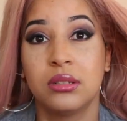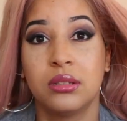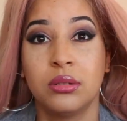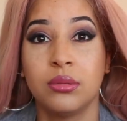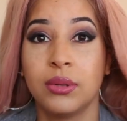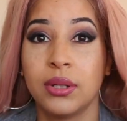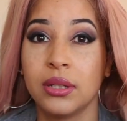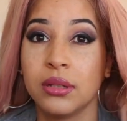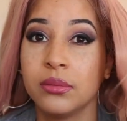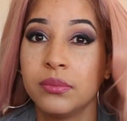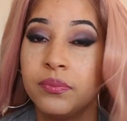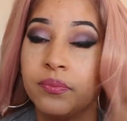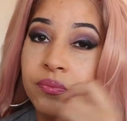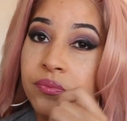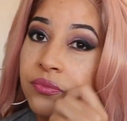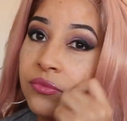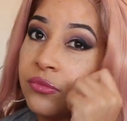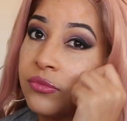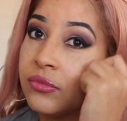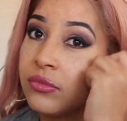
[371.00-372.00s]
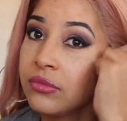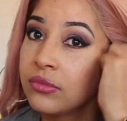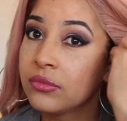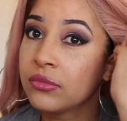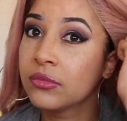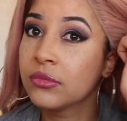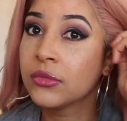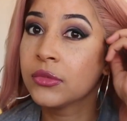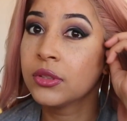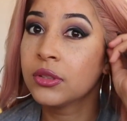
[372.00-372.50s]
Oh well.
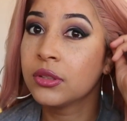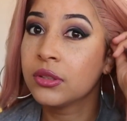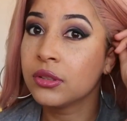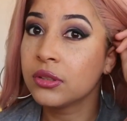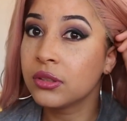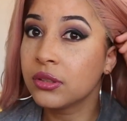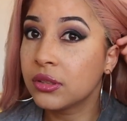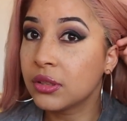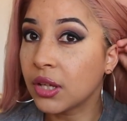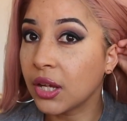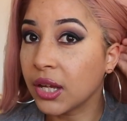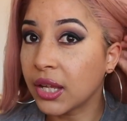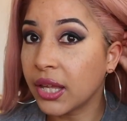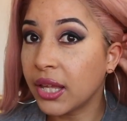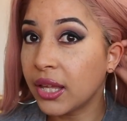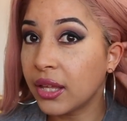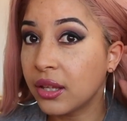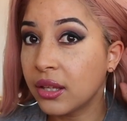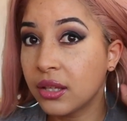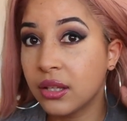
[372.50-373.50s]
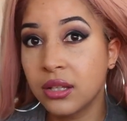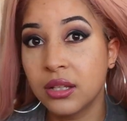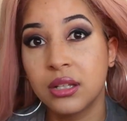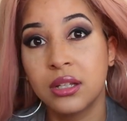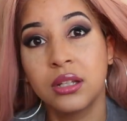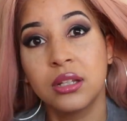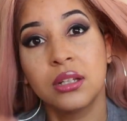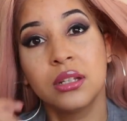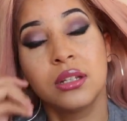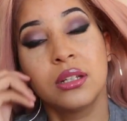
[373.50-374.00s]
Tuck it.
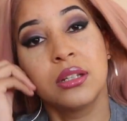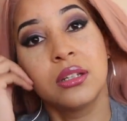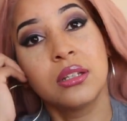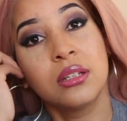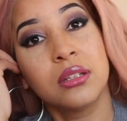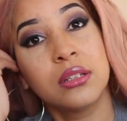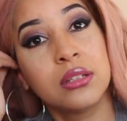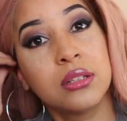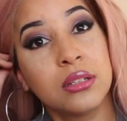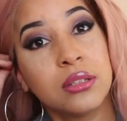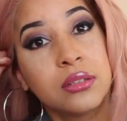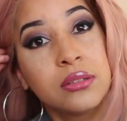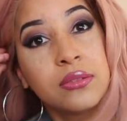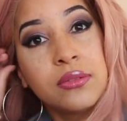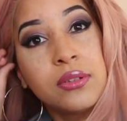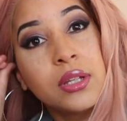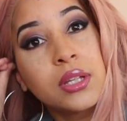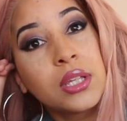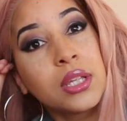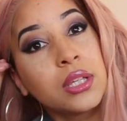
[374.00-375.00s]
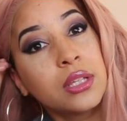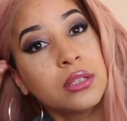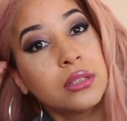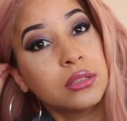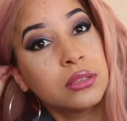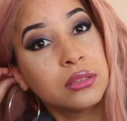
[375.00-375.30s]
Tuck it.